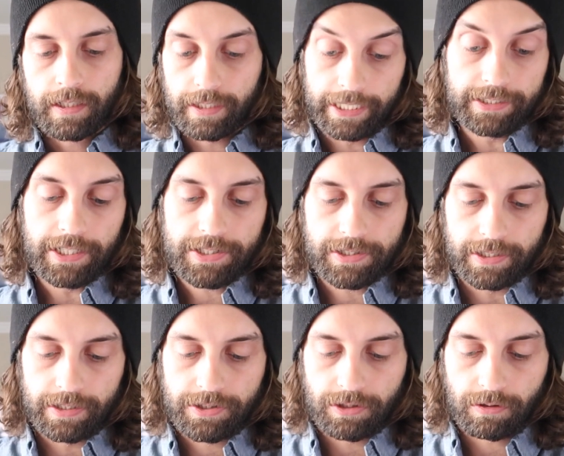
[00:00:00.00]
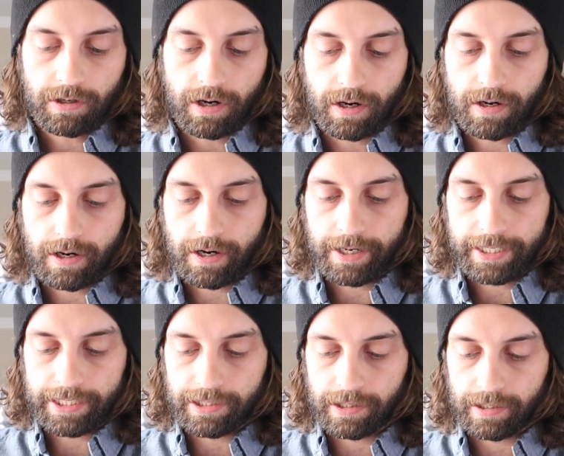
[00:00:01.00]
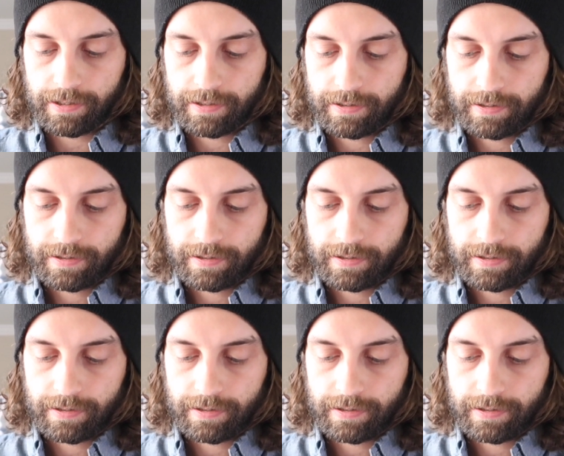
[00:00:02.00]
like this did. So Carhartt here,